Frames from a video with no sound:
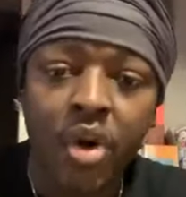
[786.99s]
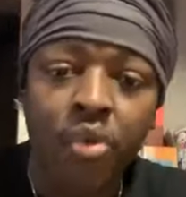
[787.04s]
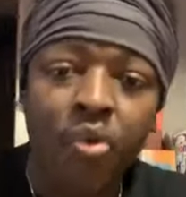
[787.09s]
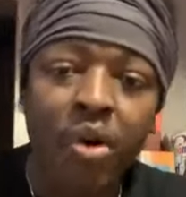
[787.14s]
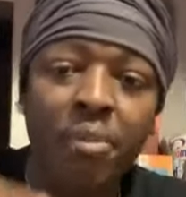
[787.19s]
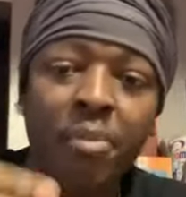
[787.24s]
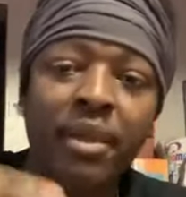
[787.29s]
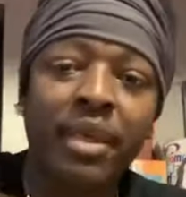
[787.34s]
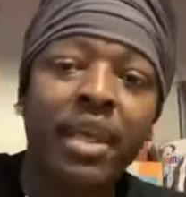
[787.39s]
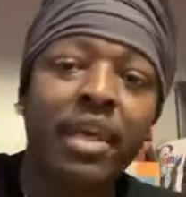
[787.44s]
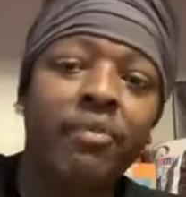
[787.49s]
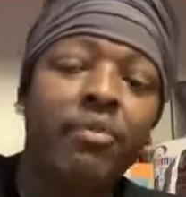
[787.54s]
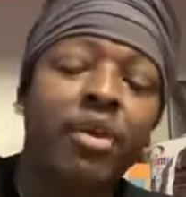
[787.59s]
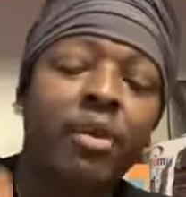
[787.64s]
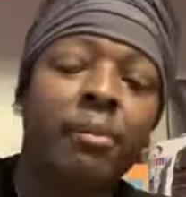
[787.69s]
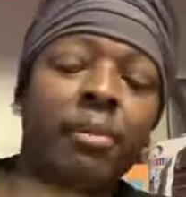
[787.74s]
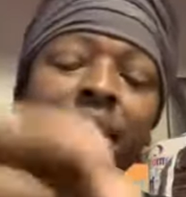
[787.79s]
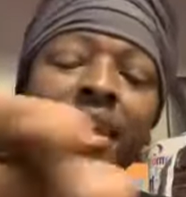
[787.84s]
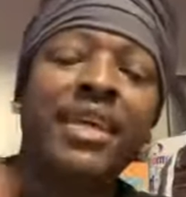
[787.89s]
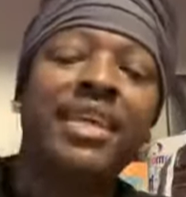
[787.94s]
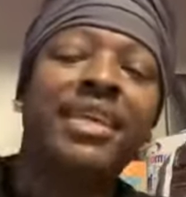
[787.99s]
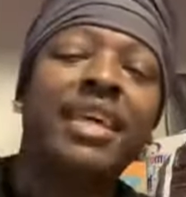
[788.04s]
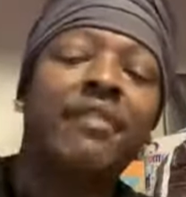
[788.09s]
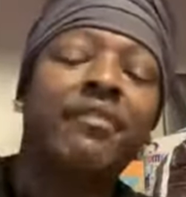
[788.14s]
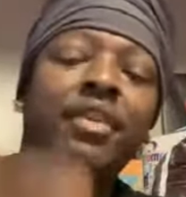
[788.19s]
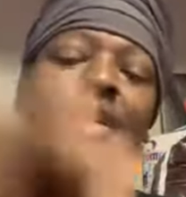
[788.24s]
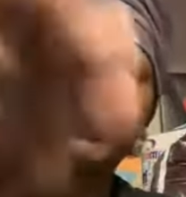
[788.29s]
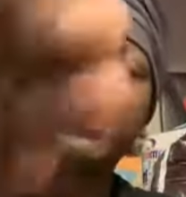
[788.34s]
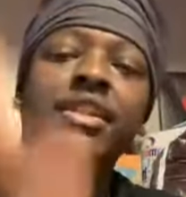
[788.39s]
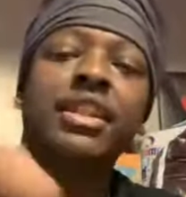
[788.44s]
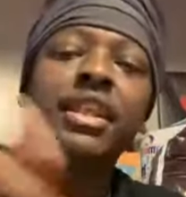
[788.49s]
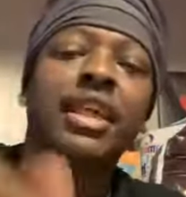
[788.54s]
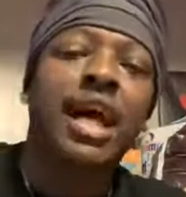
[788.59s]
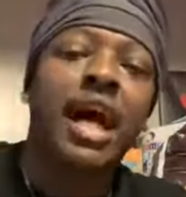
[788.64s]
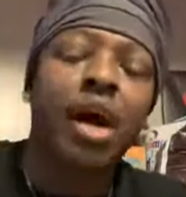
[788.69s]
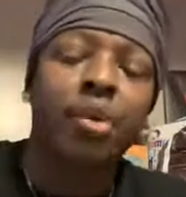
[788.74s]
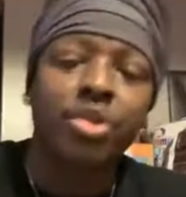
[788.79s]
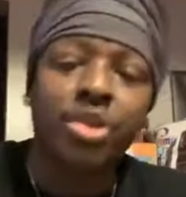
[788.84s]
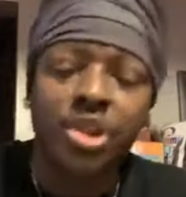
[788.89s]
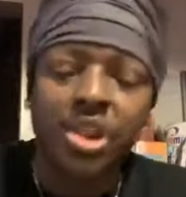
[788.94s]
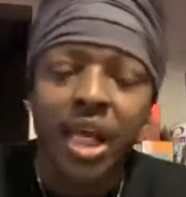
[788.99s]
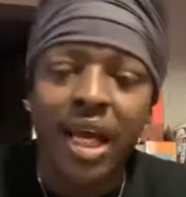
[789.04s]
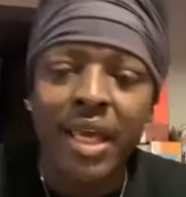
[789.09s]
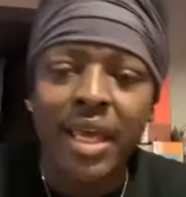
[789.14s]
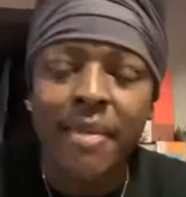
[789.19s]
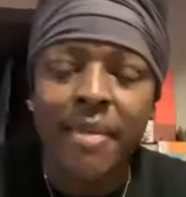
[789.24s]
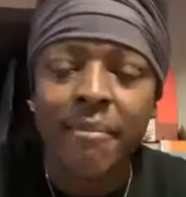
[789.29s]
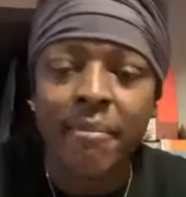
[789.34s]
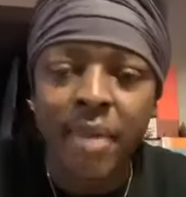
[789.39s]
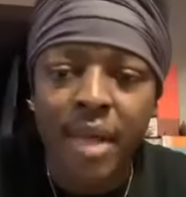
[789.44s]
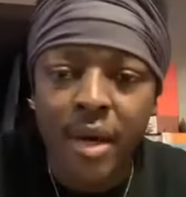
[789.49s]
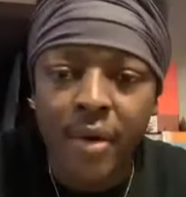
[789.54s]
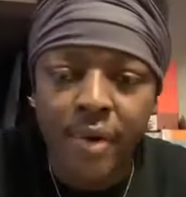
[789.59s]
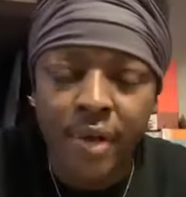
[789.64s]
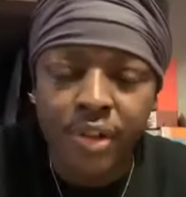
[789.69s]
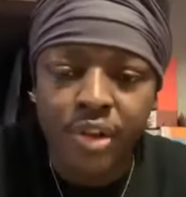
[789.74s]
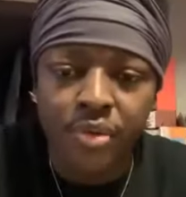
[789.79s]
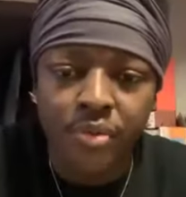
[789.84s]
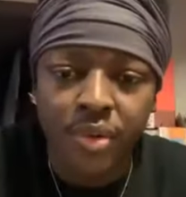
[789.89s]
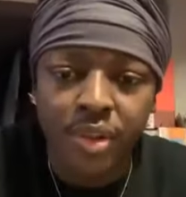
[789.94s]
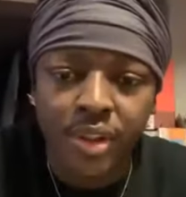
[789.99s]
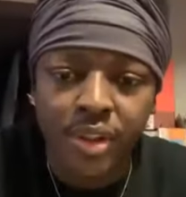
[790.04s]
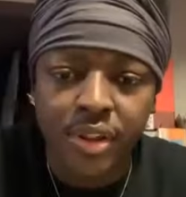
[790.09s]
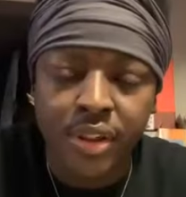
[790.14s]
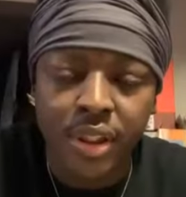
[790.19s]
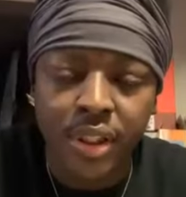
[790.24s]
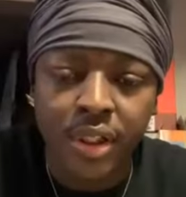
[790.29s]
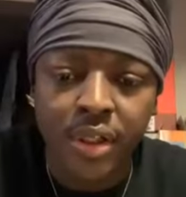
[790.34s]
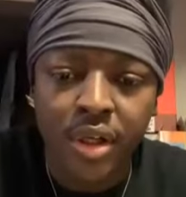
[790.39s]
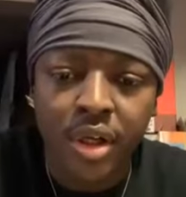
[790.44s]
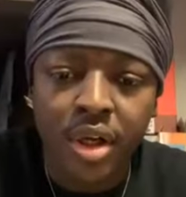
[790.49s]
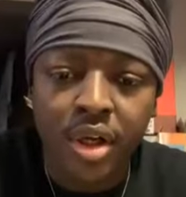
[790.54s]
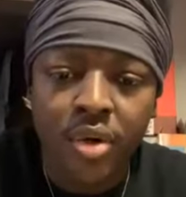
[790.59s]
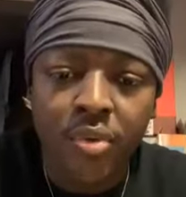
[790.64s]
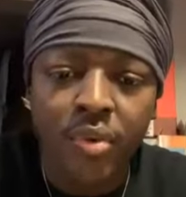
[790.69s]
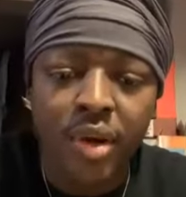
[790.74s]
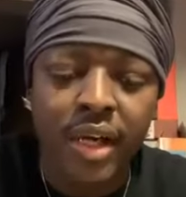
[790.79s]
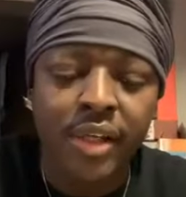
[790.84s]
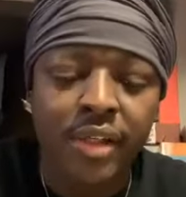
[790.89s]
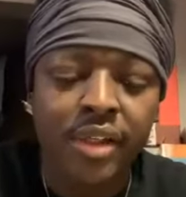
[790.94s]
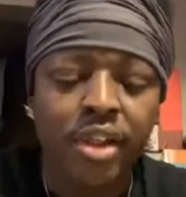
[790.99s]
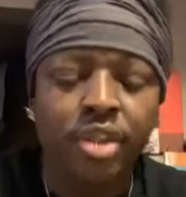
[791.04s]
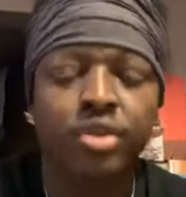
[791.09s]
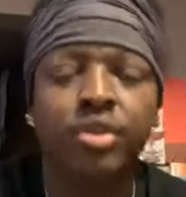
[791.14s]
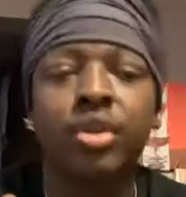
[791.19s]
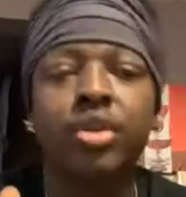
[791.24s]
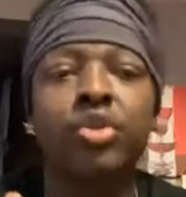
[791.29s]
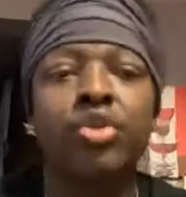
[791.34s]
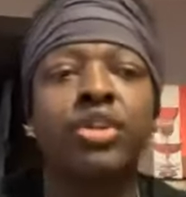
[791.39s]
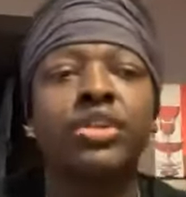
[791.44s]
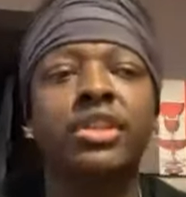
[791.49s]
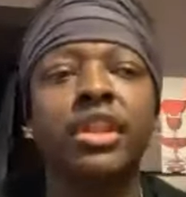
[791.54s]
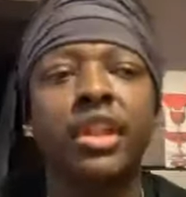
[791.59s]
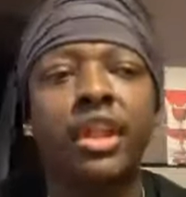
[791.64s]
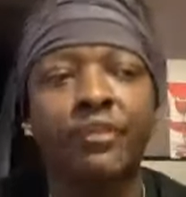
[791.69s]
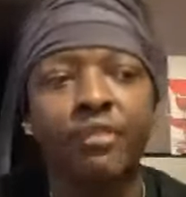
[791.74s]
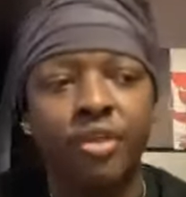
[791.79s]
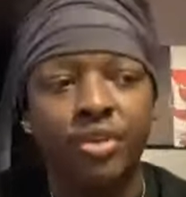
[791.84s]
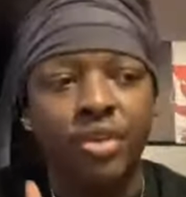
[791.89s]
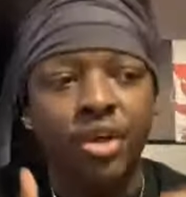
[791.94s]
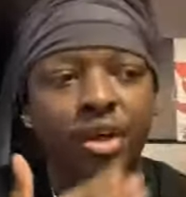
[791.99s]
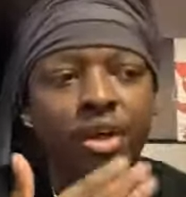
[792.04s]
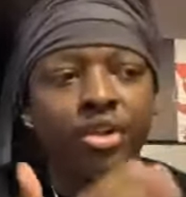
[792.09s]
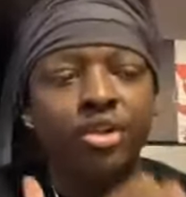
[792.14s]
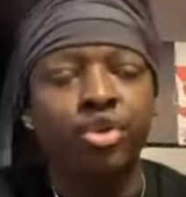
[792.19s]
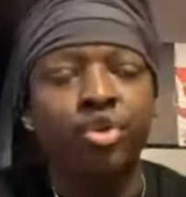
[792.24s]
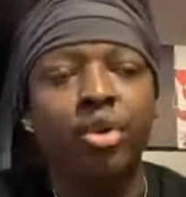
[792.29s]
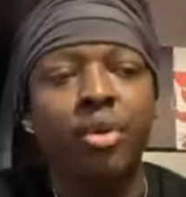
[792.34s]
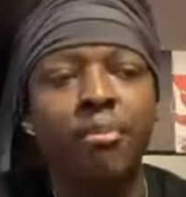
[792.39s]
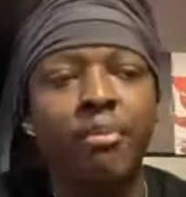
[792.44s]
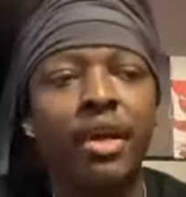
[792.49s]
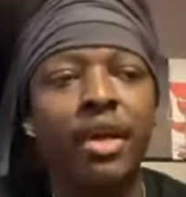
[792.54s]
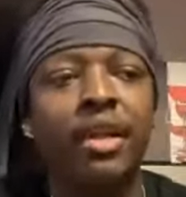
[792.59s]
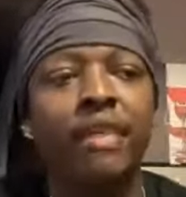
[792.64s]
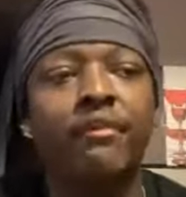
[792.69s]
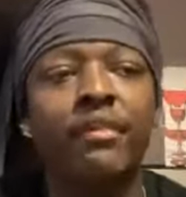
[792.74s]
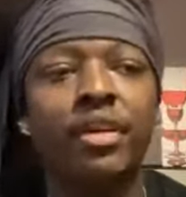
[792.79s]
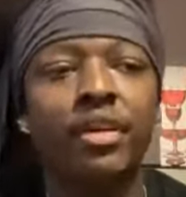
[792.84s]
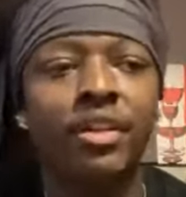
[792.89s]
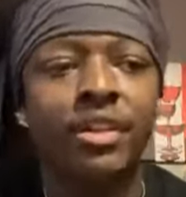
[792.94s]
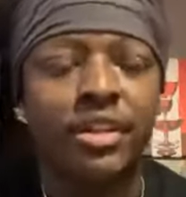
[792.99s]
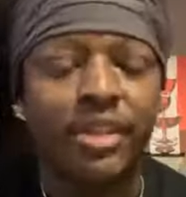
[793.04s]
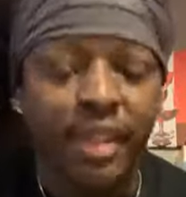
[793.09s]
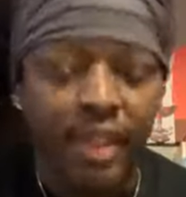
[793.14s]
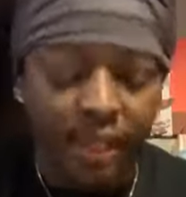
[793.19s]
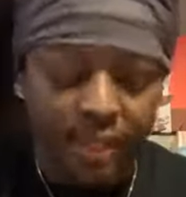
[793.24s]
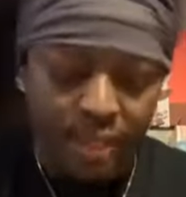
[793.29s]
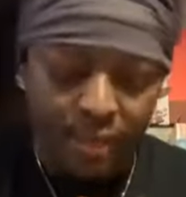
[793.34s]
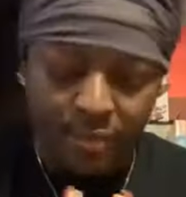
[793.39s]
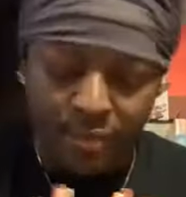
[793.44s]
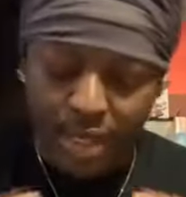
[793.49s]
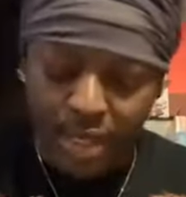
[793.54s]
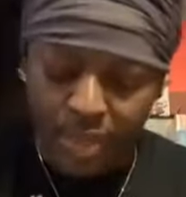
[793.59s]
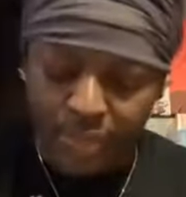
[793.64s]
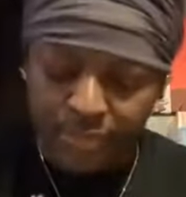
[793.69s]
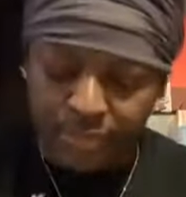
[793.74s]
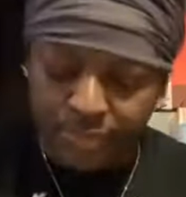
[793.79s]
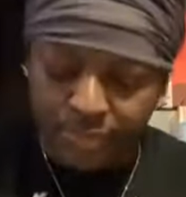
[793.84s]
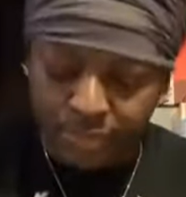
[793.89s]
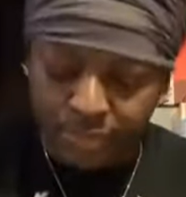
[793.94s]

We're, be, we're being given unto Yahawashi in marriage, you understand? Right? So the Lord said, Give your daughter unto a man of understanding, right?